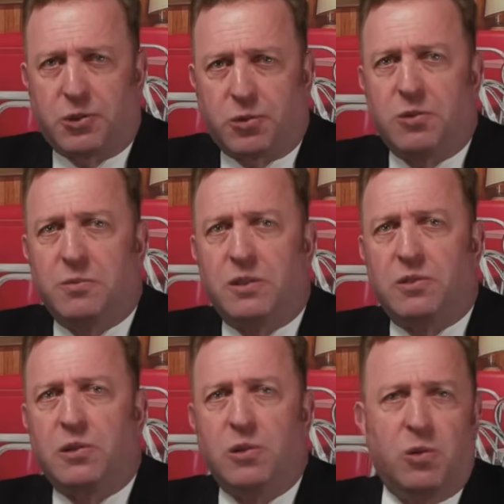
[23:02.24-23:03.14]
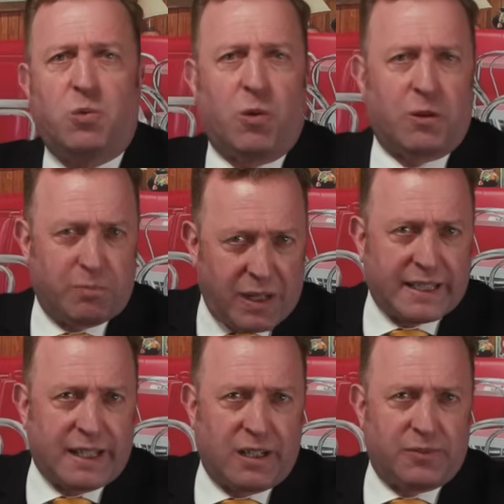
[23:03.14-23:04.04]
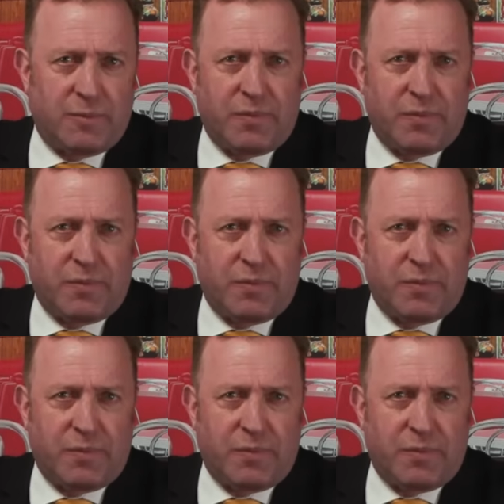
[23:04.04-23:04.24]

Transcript: to Truman's lukewarm backing of